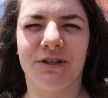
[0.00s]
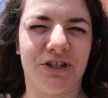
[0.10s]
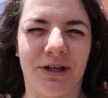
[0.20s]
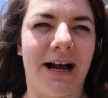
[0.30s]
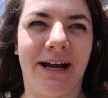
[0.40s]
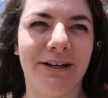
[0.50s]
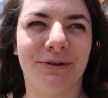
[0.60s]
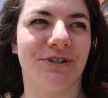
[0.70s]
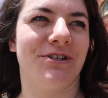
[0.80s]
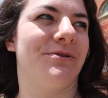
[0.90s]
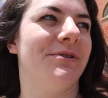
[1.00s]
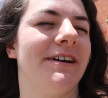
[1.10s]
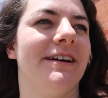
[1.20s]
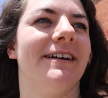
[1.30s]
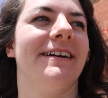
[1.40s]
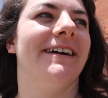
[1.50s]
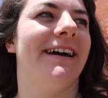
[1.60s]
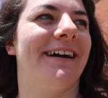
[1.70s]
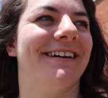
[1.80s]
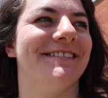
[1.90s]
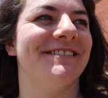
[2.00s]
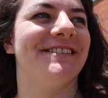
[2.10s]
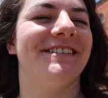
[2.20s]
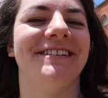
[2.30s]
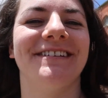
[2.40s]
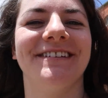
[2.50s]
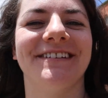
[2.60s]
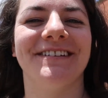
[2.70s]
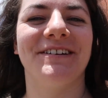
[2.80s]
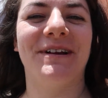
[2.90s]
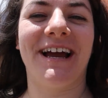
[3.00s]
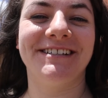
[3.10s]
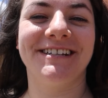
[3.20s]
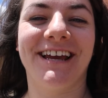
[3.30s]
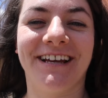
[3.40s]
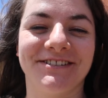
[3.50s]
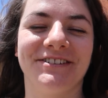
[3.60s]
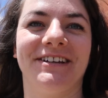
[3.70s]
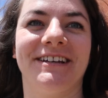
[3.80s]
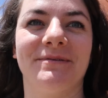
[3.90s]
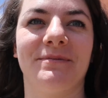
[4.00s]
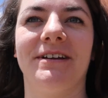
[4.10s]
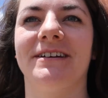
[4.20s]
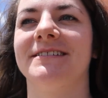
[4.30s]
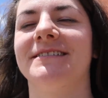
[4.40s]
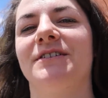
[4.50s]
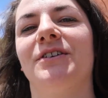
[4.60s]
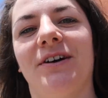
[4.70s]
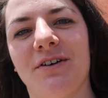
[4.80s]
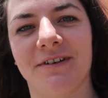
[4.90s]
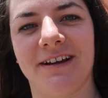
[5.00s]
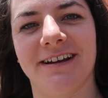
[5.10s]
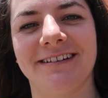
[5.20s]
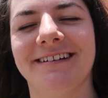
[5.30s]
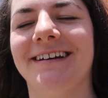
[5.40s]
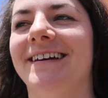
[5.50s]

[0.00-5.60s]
July or June, and we had to cancel it because COVID hit.